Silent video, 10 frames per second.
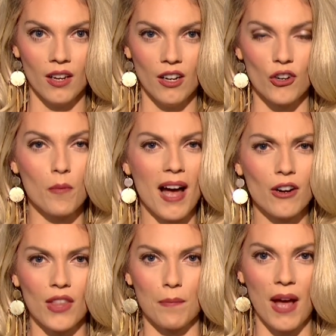no
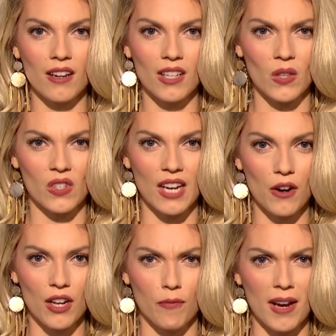matter that peddling this
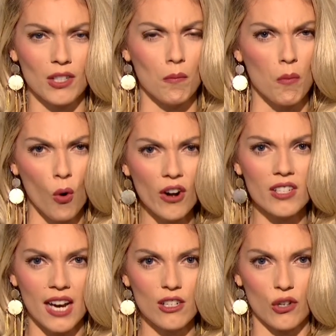narrative makes it more
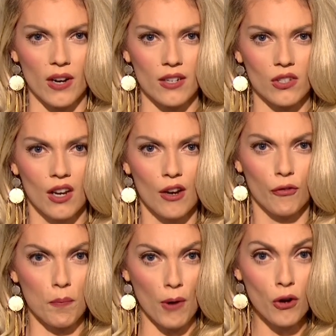dangerous
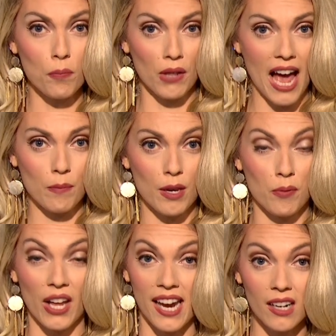for both black
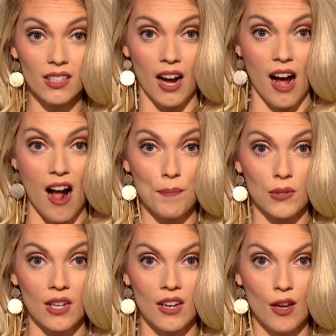people and
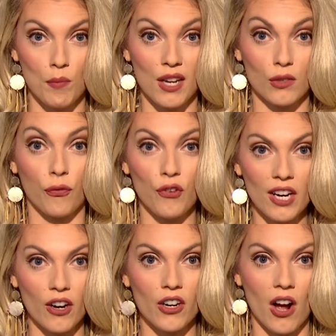cops because
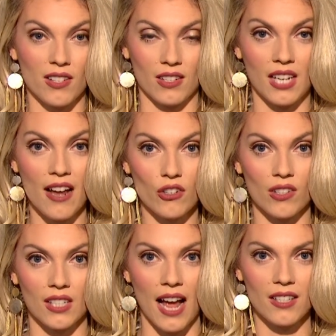fear causes
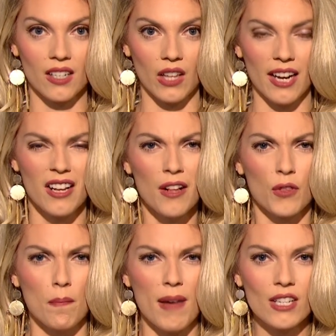tensions to escalate,
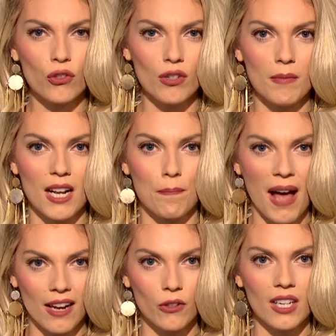the mainstream media
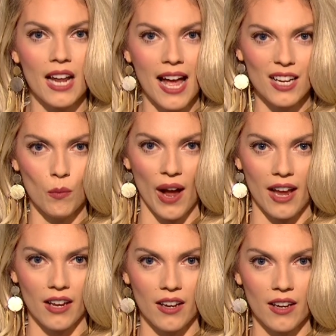peddled it
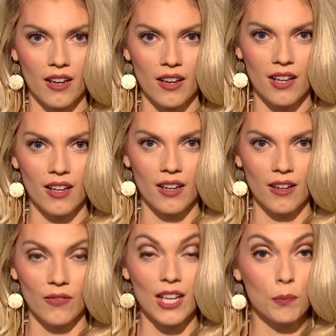anyway.
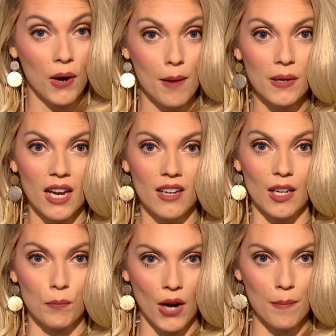That's propaganda,
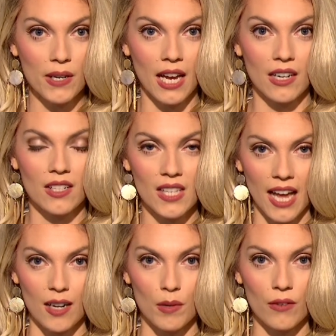and propaganda is the
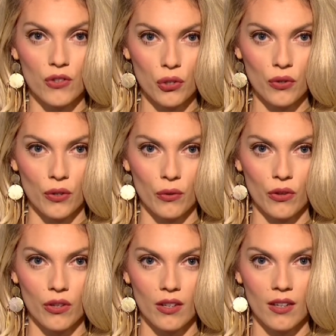enemy of the
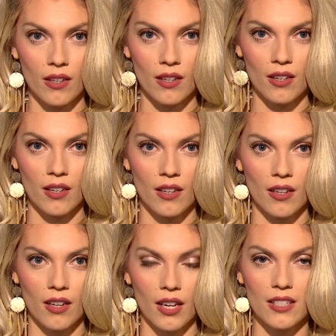truth.
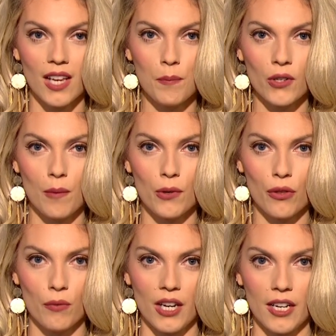Example number
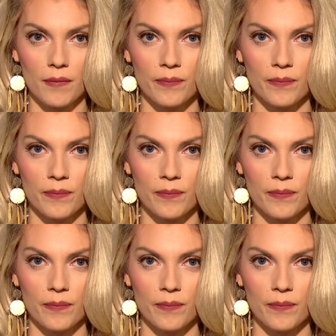three.